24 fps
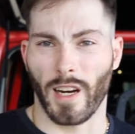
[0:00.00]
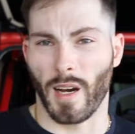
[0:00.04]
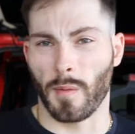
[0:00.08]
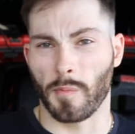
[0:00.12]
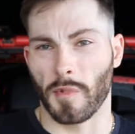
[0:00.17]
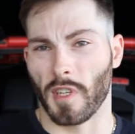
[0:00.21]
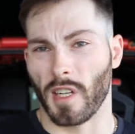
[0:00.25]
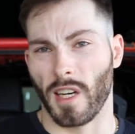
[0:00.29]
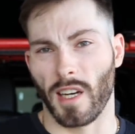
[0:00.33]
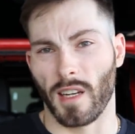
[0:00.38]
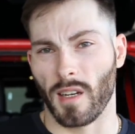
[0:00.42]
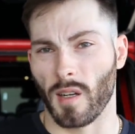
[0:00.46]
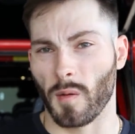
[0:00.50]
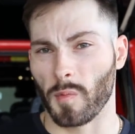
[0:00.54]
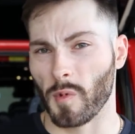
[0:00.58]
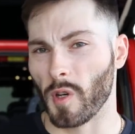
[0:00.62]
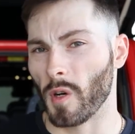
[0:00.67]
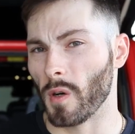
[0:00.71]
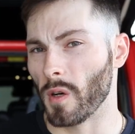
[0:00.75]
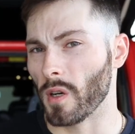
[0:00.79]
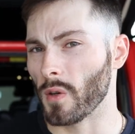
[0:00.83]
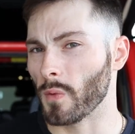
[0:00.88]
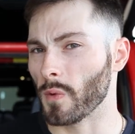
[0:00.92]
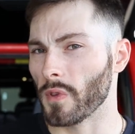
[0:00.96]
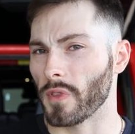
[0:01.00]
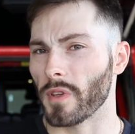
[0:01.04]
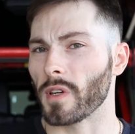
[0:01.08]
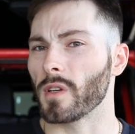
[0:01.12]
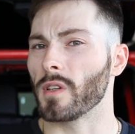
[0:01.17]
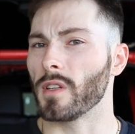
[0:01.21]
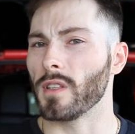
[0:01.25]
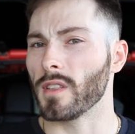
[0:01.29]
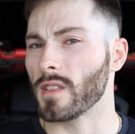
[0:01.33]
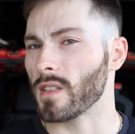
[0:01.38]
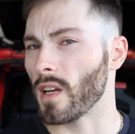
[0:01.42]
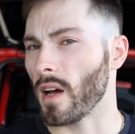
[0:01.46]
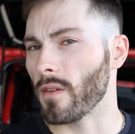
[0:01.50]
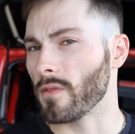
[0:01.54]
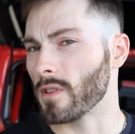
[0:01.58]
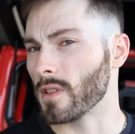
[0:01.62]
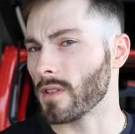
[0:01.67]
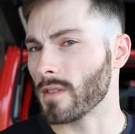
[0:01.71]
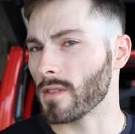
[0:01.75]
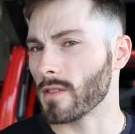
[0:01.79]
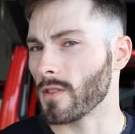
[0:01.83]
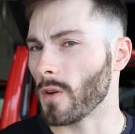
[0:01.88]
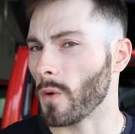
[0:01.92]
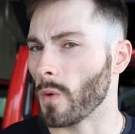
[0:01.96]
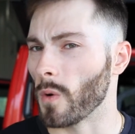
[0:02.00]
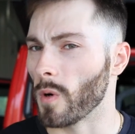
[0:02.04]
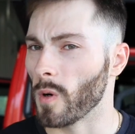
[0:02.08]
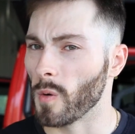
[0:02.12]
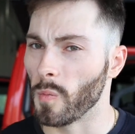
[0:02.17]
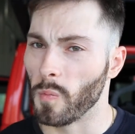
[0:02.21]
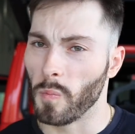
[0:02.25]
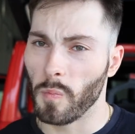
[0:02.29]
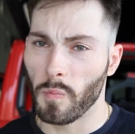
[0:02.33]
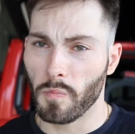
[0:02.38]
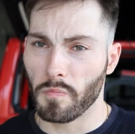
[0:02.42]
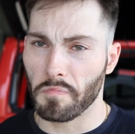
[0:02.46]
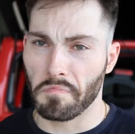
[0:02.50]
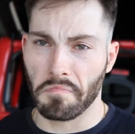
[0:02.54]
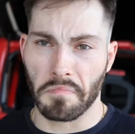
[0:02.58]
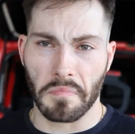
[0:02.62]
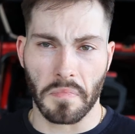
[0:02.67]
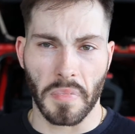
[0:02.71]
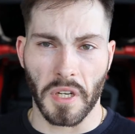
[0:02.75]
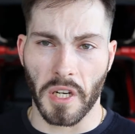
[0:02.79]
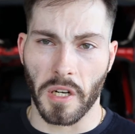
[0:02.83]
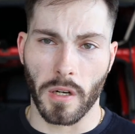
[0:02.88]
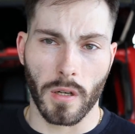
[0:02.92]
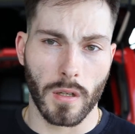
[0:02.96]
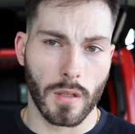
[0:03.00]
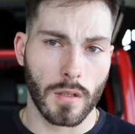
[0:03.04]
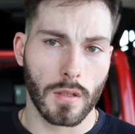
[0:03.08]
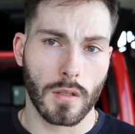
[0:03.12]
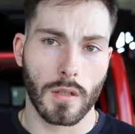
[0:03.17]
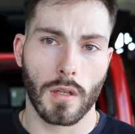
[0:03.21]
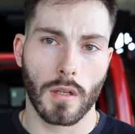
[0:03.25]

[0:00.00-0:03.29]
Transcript: and I'm going to end up going with 37s or bigger